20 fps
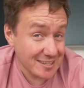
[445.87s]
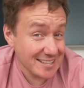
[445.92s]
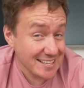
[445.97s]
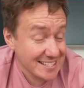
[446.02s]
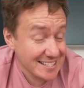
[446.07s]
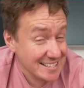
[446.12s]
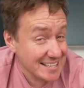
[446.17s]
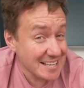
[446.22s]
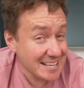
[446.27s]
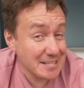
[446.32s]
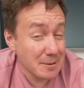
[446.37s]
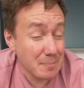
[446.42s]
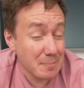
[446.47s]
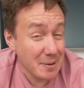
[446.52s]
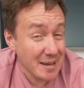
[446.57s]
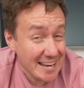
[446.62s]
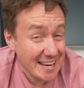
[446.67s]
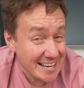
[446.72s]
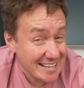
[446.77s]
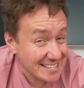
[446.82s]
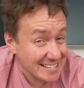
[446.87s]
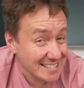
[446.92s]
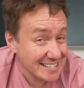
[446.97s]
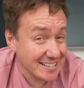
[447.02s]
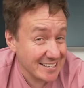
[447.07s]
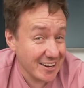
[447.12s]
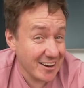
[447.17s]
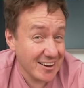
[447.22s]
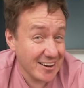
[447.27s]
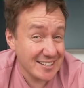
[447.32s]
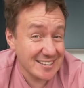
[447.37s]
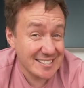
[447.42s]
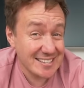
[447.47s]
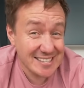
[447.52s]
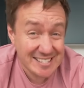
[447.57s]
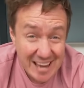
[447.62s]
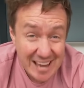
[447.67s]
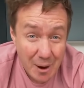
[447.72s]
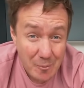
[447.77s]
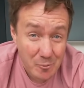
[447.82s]
This is a pizza
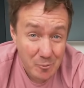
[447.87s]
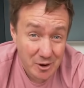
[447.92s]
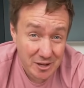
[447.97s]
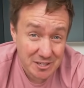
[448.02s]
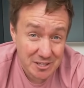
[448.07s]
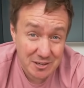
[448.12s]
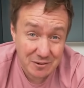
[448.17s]
sandwich.